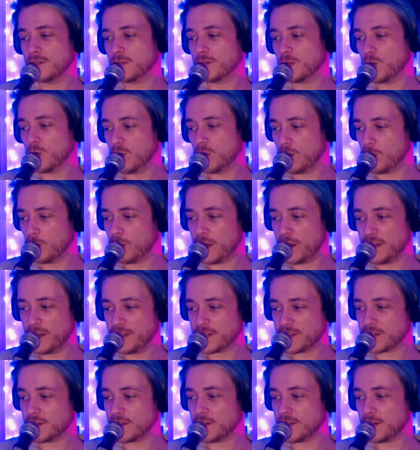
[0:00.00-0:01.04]

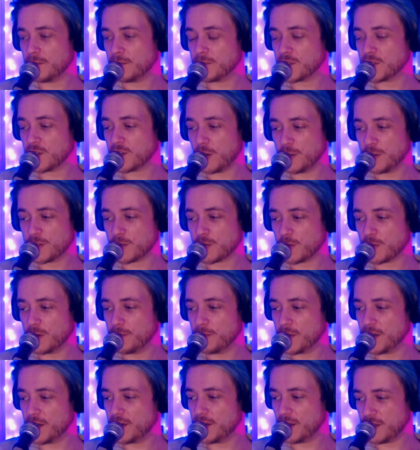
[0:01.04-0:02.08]
always. I'm so sorry, but
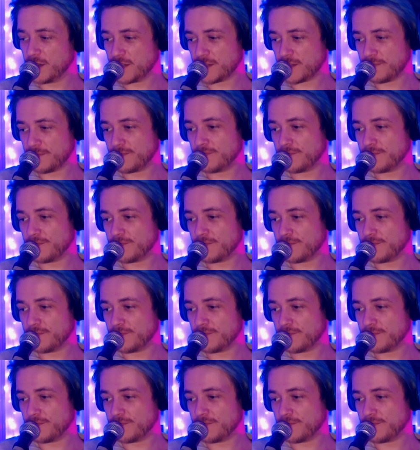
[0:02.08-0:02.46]
it does.